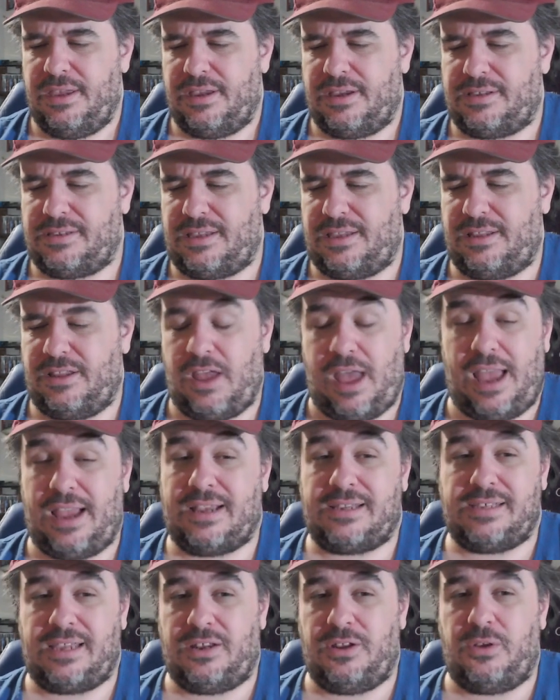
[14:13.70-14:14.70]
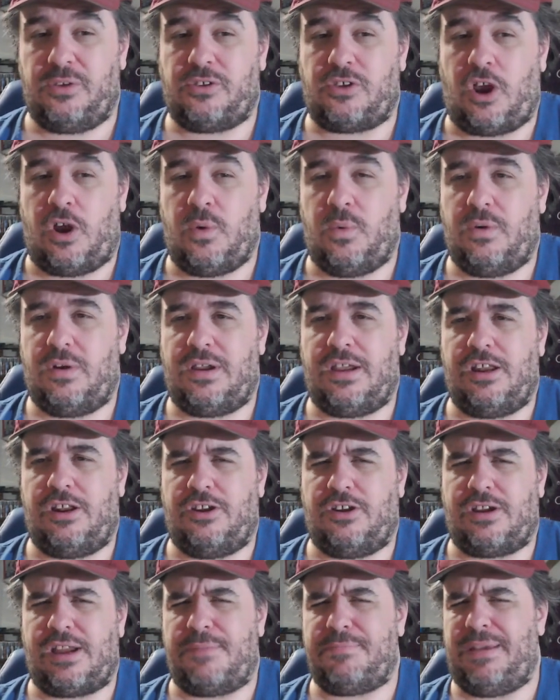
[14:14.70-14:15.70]
Cause I know Star
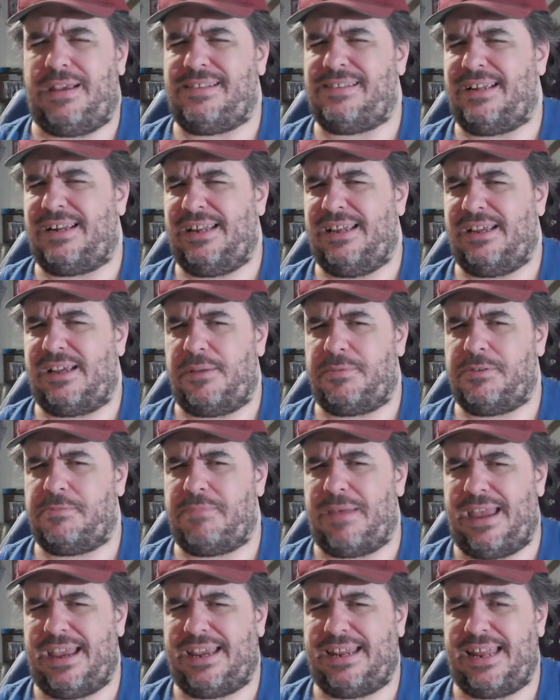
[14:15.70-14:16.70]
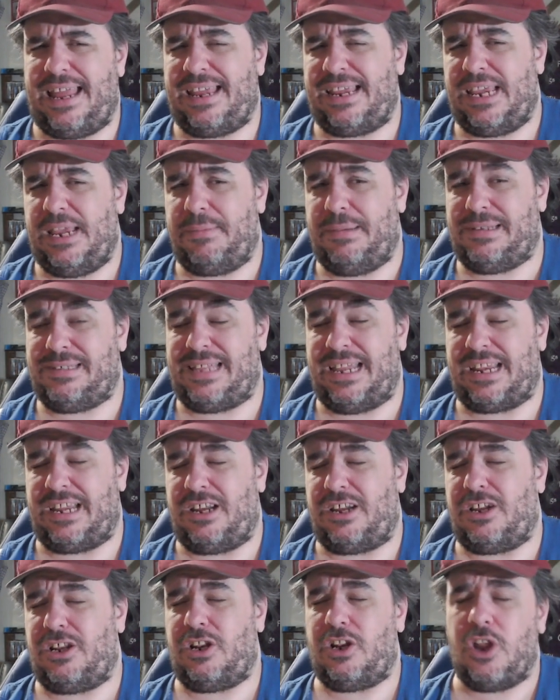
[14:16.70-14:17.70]
Killer basically comes back in that game as like
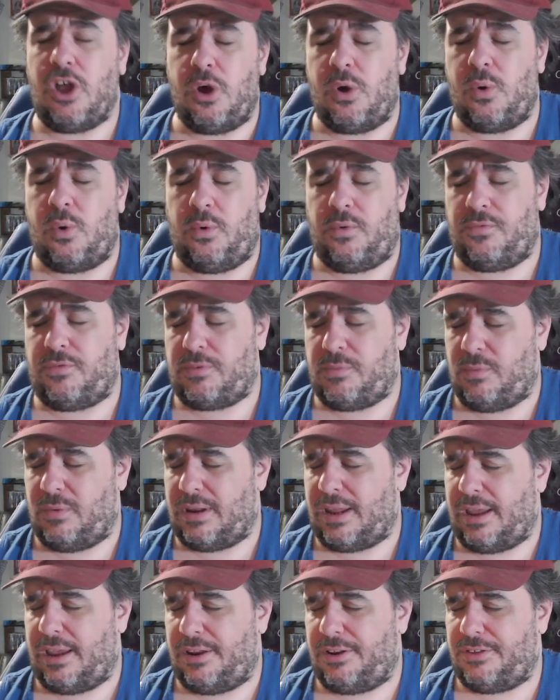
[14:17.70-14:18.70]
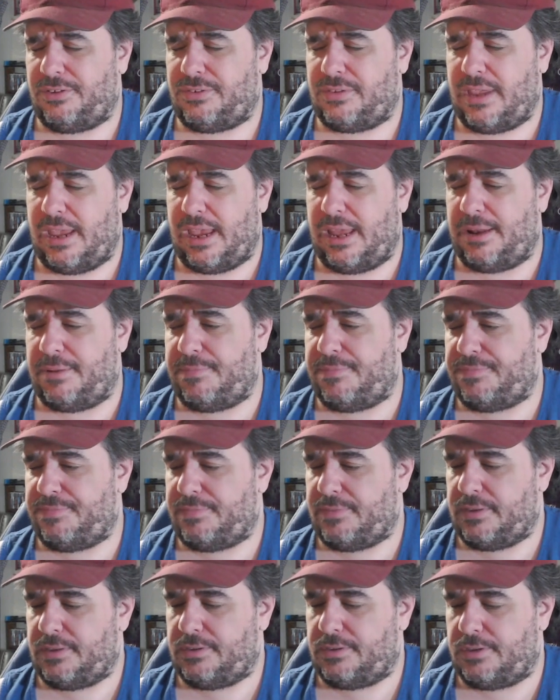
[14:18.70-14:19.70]
a clone, from what I understand.
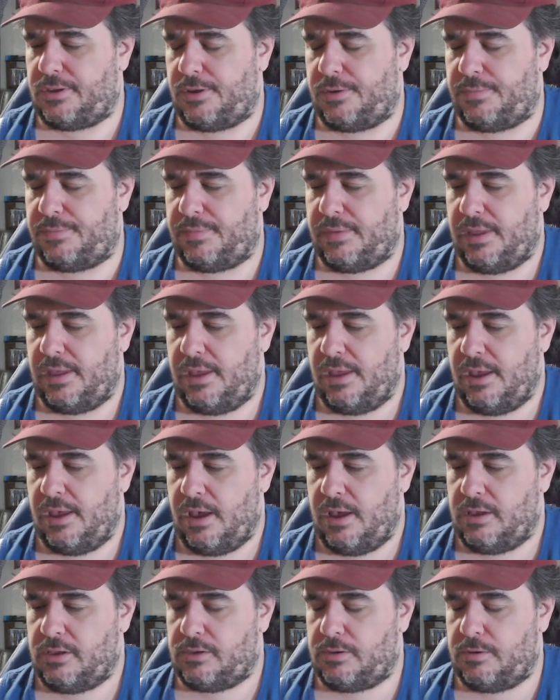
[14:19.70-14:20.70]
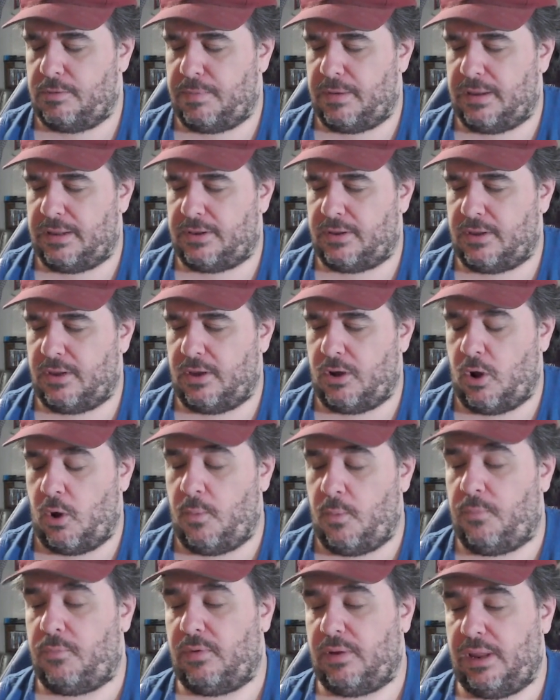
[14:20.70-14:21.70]
So, but
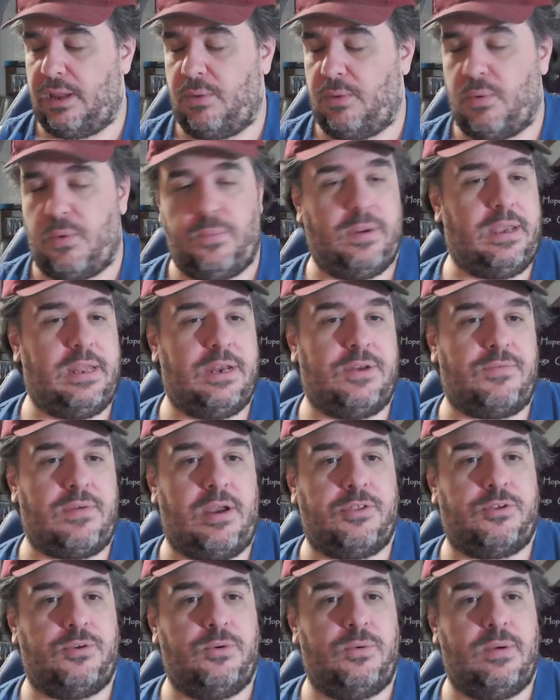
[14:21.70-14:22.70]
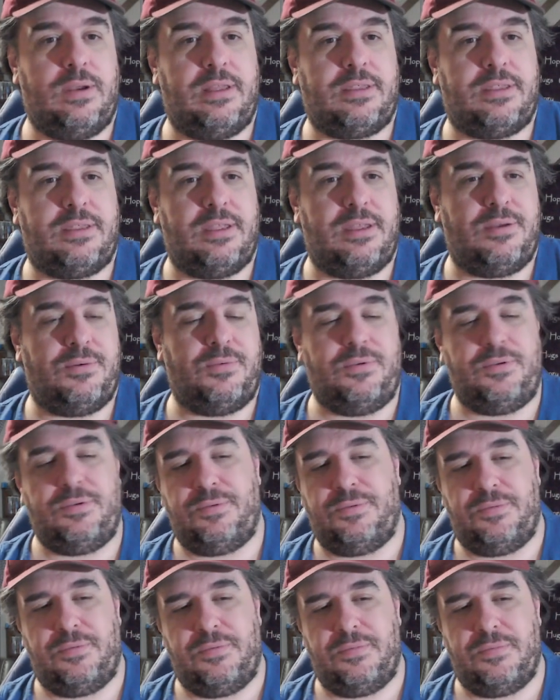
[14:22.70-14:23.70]
hopefully when we get around to it,
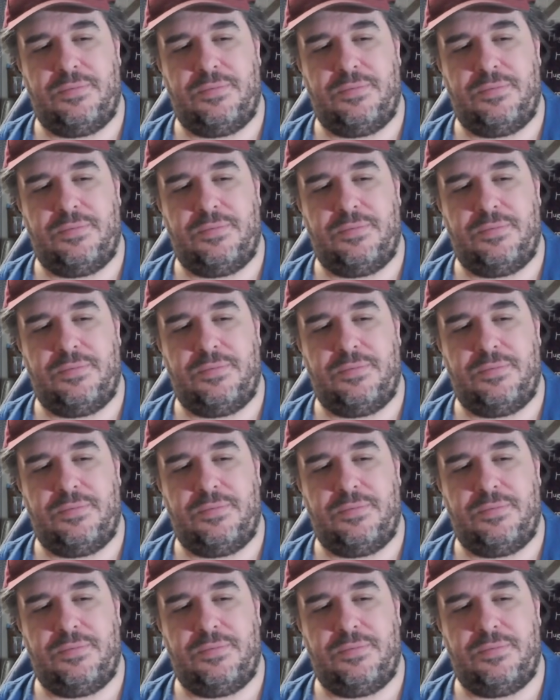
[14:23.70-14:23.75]
of